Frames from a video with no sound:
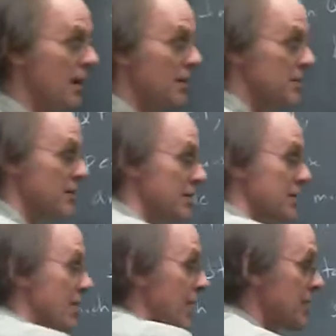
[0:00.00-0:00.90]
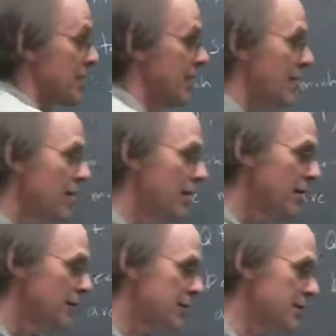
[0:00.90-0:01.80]
high, you
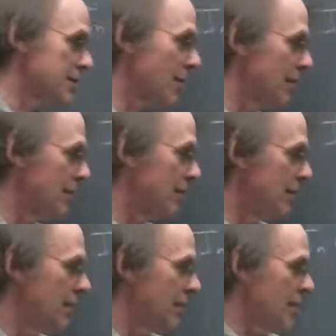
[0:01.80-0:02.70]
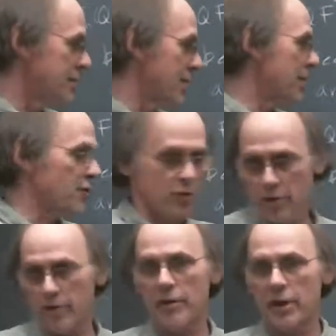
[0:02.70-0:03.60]
know, this is the, instead of the
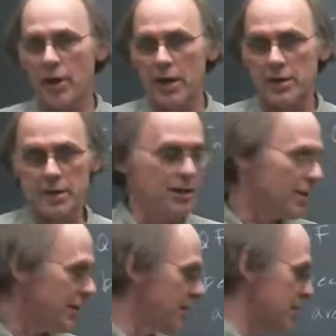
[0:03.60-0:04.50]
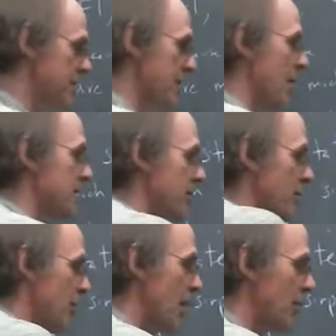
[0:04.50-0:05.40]
Schrodinger equation, this is the
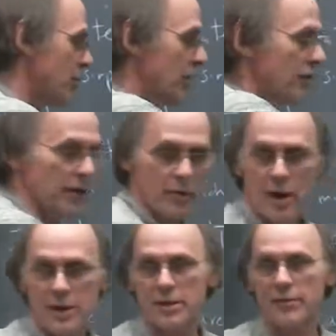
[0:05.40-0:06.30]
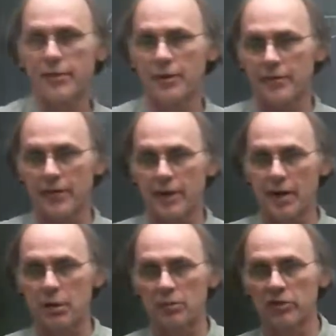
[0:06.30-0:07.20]
Heisenberg operator equation for
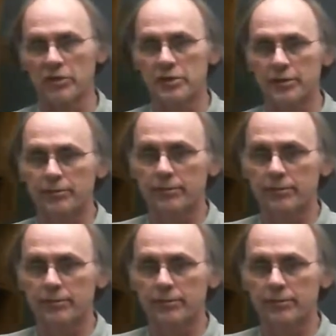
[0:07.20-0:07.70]
time evolution.